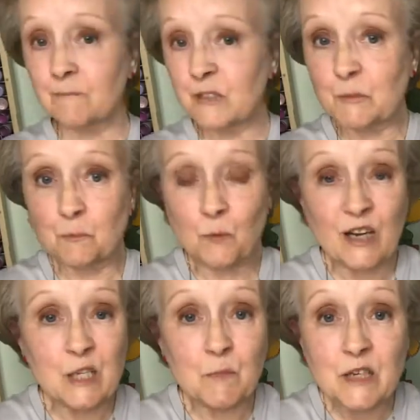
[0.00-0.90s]

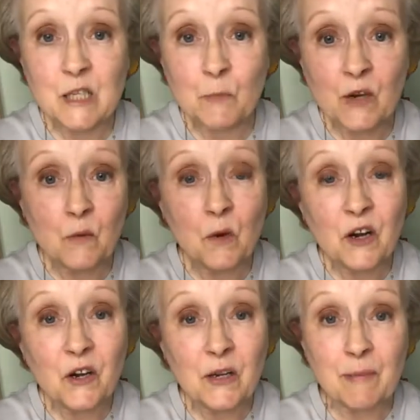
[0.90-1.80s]
spread, spread, spread the
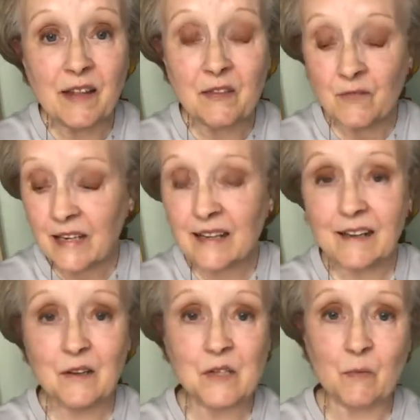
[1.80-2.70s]
word about the
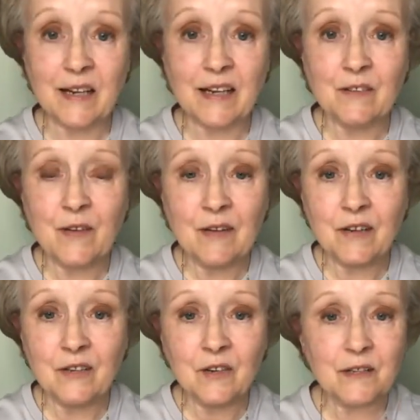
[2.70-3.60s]
videos. When I get to
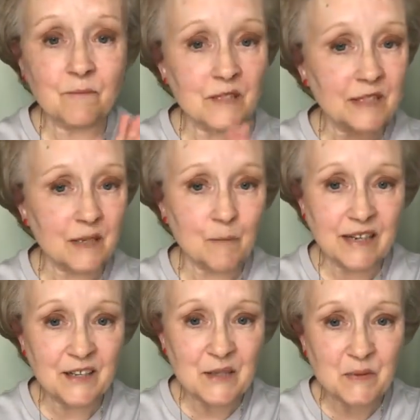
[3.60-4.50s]
500,
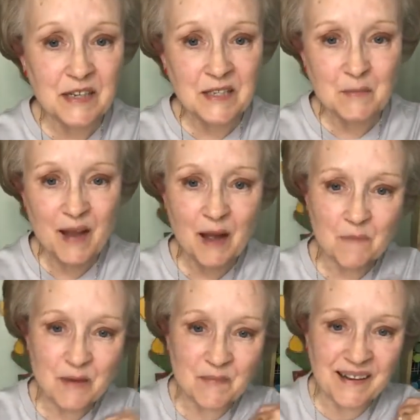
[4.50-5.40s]
somebody else will get some
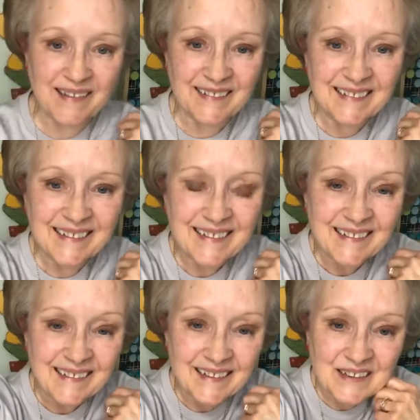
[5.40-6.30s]
happy mail.
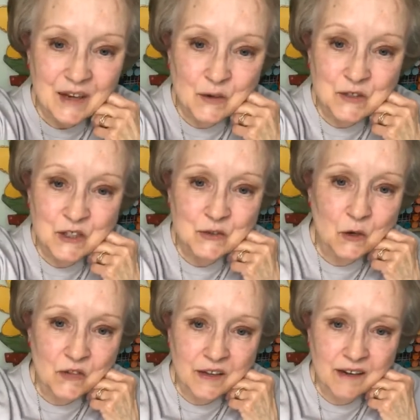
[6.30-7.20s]
Oh, two
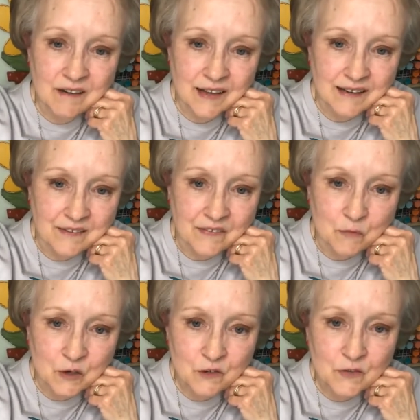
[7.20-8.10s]
North Carolinians.
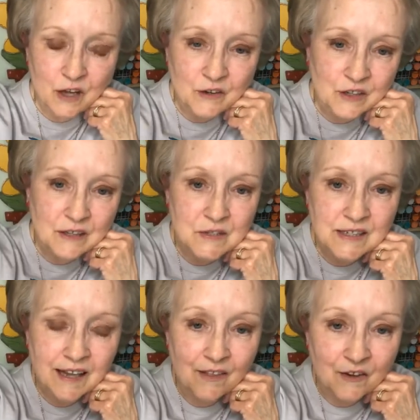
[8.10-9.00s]
Wonder if y'all are close
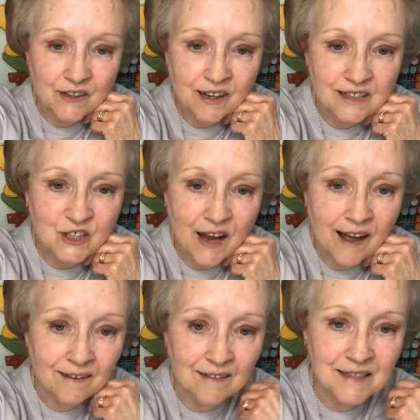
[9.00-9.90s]
together. Y'all
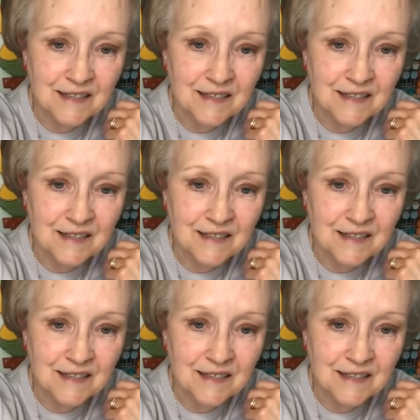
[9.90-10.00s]
chat and let's